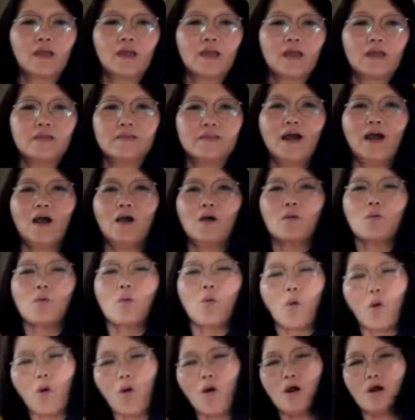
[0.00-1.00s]
Now,
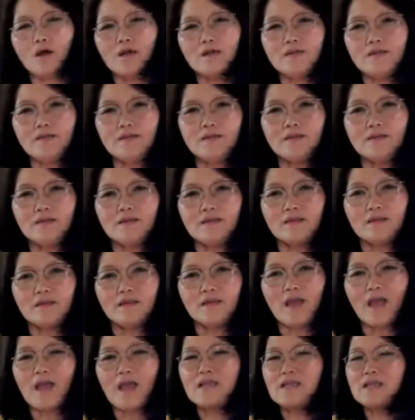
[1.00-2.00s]
Kwon,
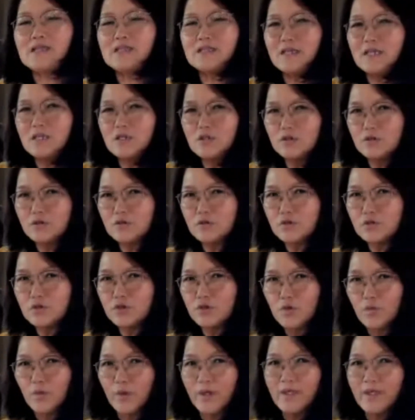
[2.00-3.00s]
anything to
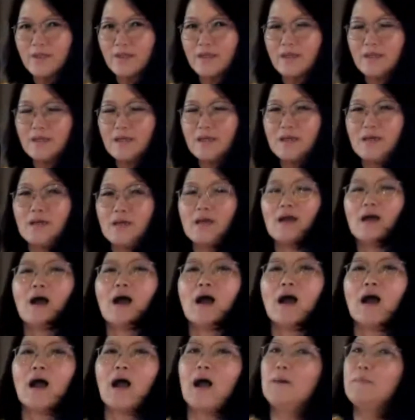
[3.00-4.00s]
do with
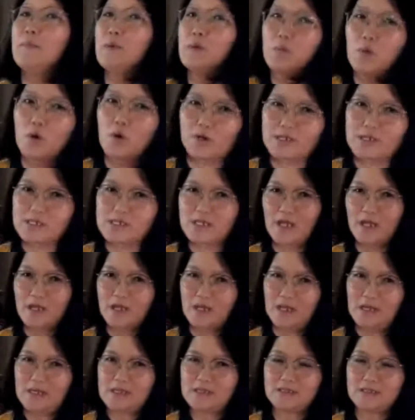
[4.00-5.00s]
upper body
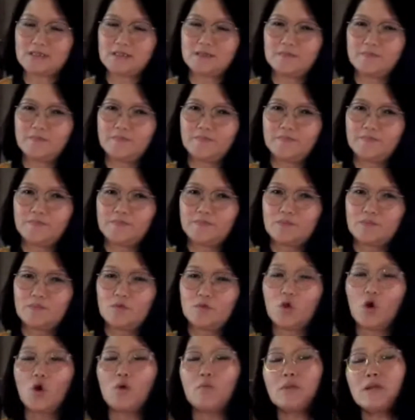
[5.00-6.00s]
techniques.
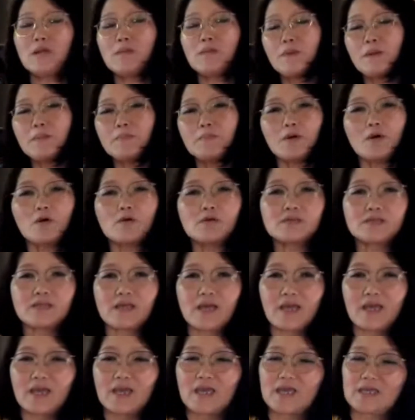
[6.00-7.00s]
Normally people
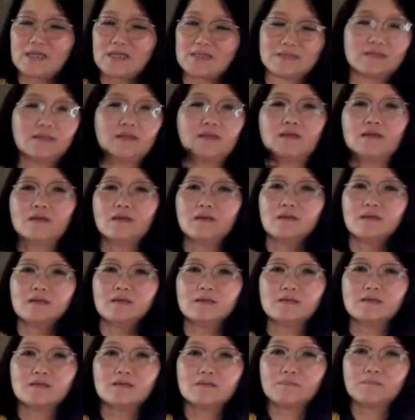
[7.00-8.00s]
say is
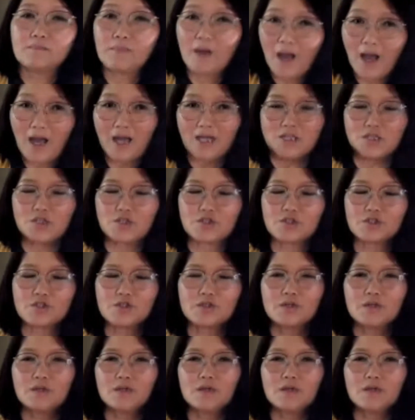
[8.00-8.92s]
punch.